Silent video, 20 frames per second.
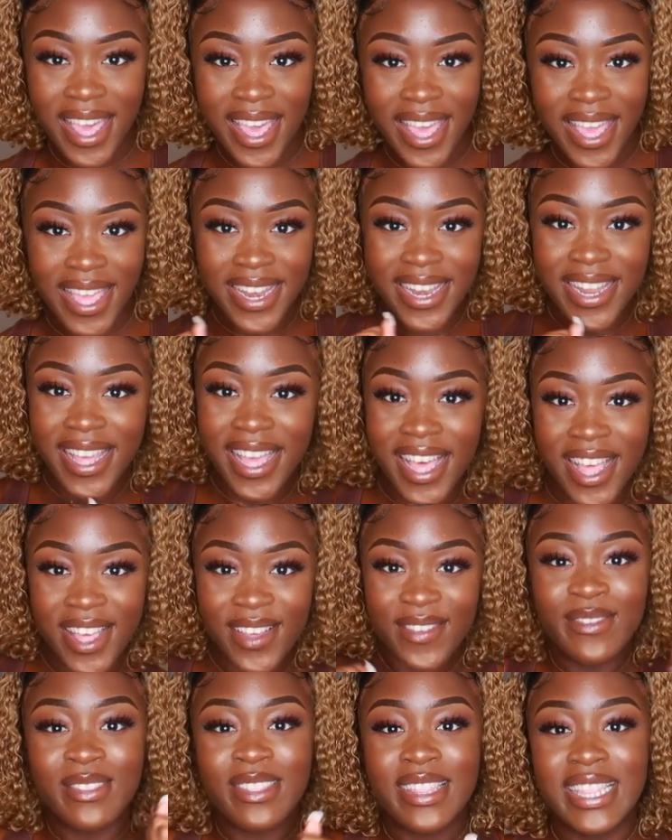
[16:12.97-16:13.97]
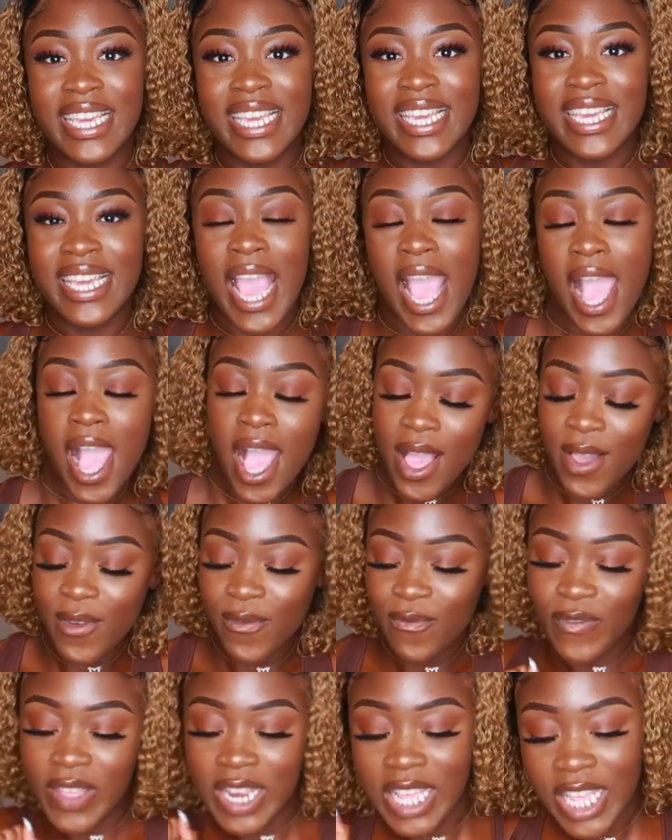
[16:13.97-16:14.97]
end of the
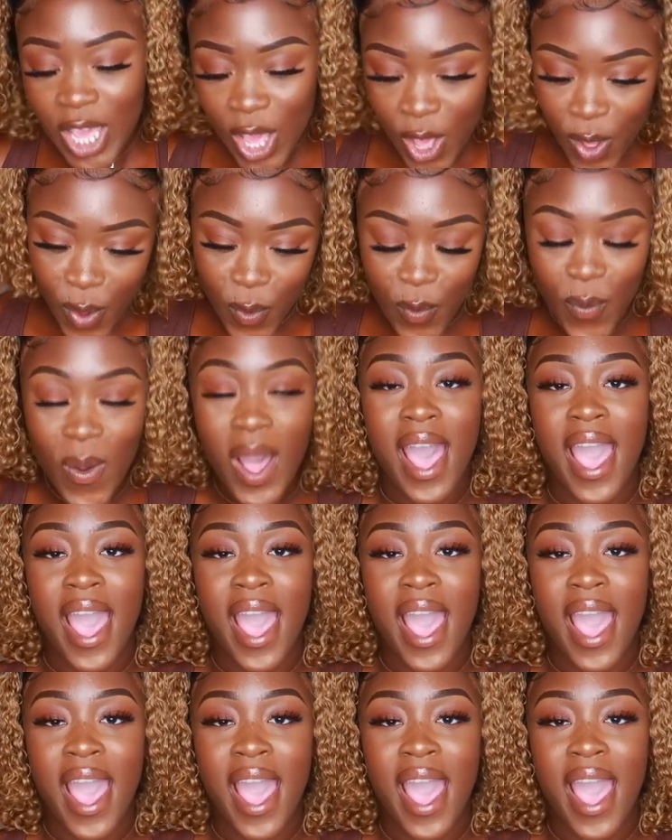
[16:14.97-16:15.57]
video.